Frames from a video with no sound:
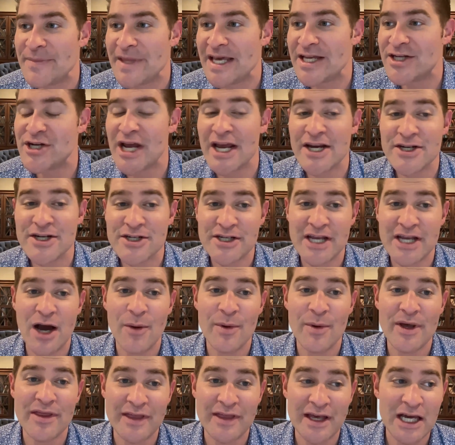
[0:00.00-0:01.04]
It changes
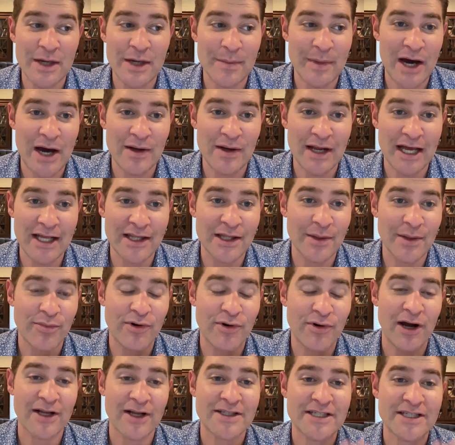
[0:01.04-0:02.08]
how we think about like the
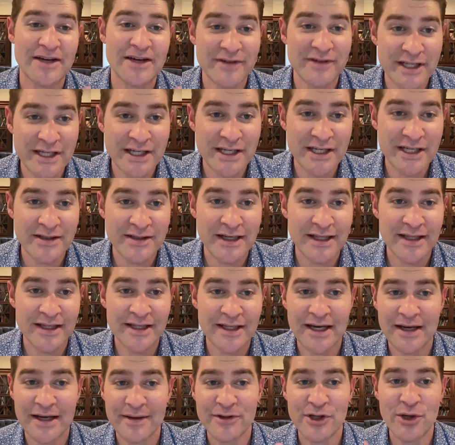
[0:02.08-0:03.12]
productivity
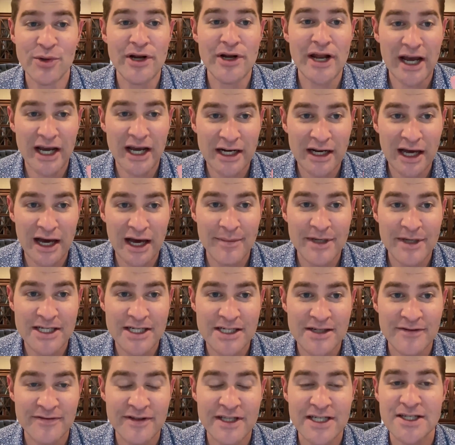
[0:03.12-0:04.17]
and the unit
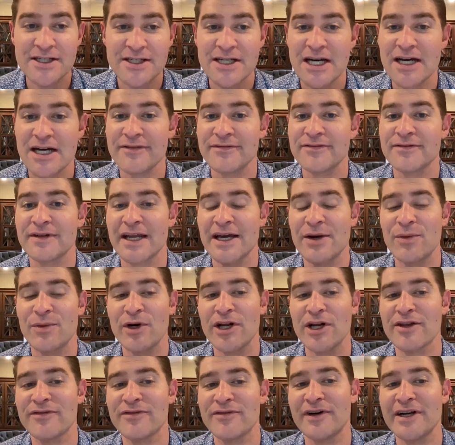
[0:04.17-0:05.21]
economics of this stuff. Like
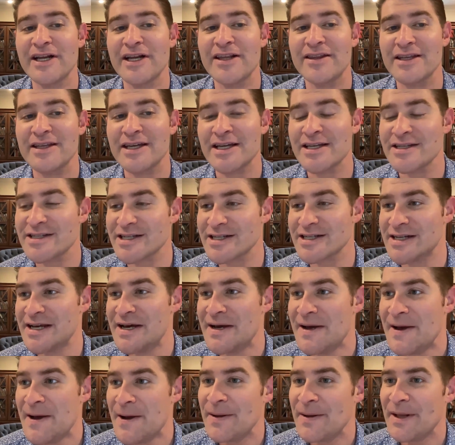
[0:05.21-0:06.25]
one of the funny things is
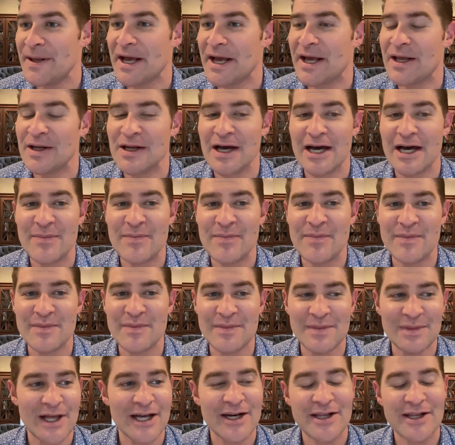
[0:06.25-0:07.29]
like a lot
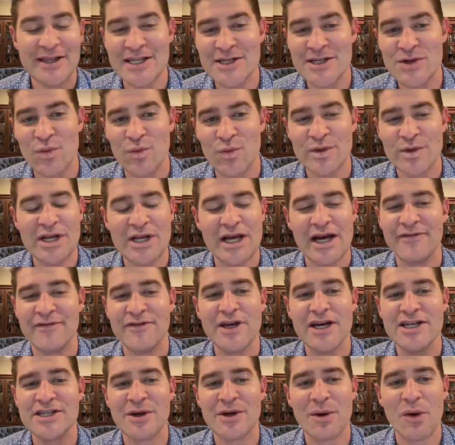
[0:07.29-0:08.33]
of these, if
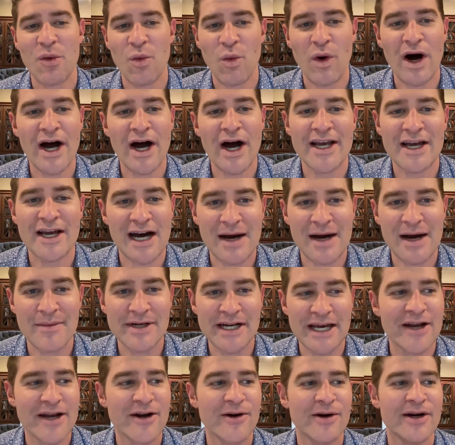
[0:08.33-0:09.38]
you guys know what Y
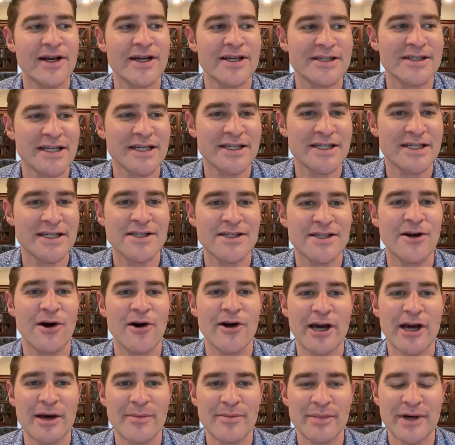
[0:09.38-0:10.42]
Combinator is, it's a
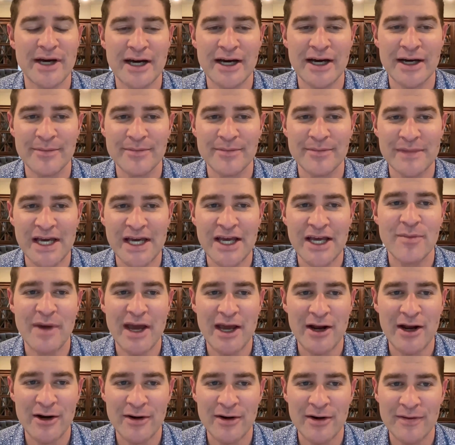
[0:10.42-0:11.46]
startup
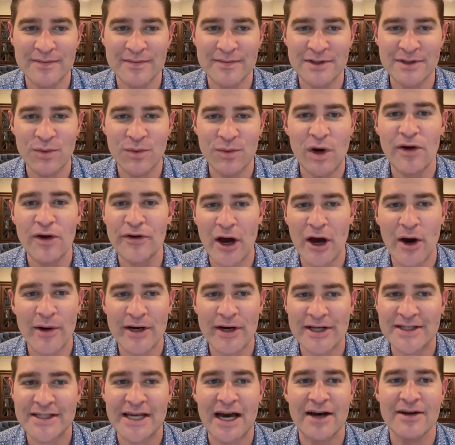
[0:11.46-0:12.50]
incubator. It's well
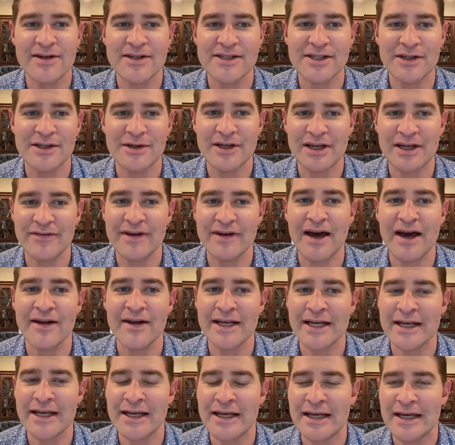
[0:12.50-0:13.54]
known. It's out in Silicon
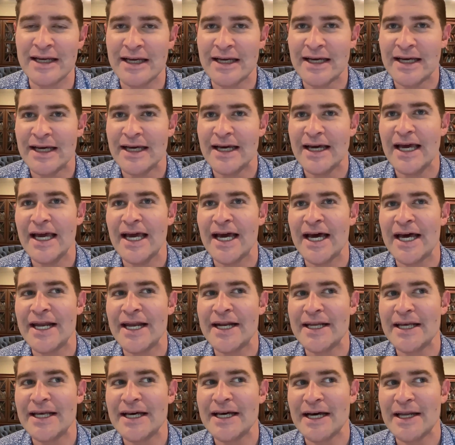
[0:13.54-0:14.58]
Valley.
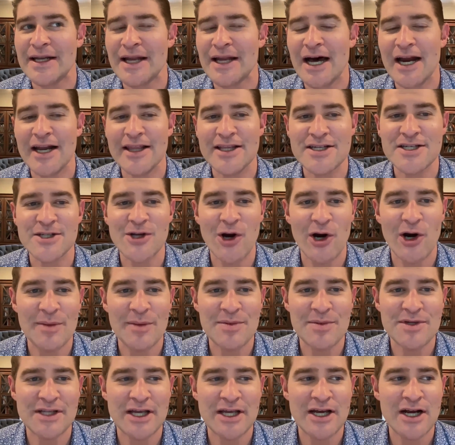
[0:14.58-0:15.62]
And a lot of the
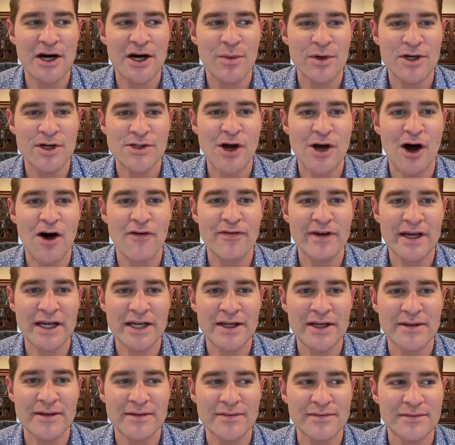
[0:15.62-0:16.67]
startups there were
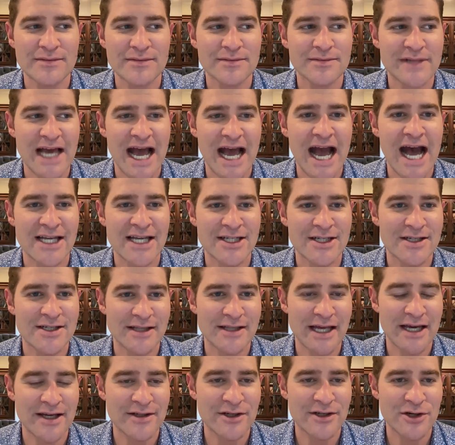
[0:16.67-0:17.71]
solving
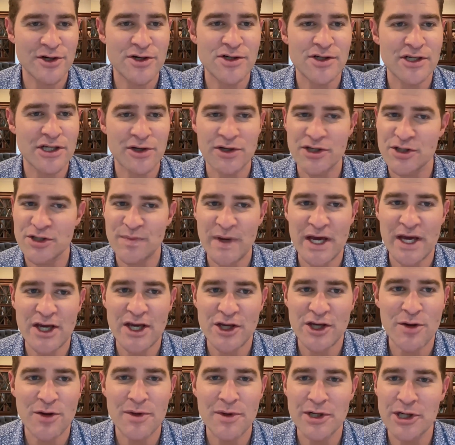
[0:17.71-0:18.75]
tasks that usually you could just pay a
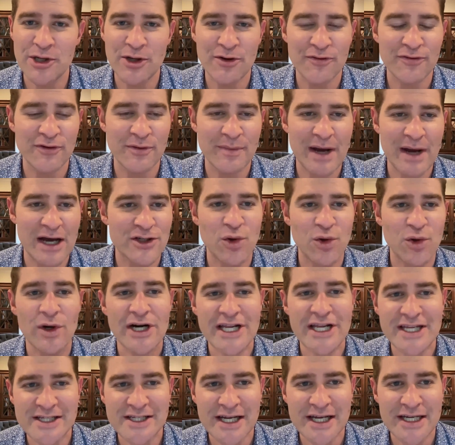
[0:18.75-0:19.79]
human to do for about
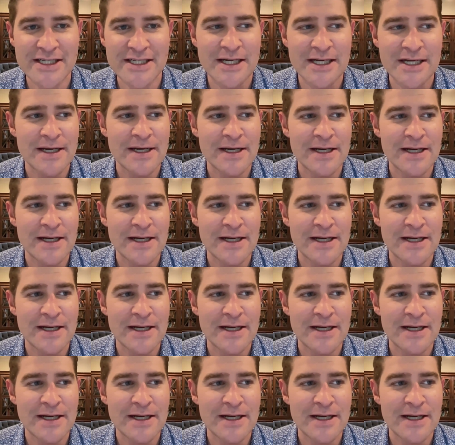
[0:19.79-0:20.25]
20 cents.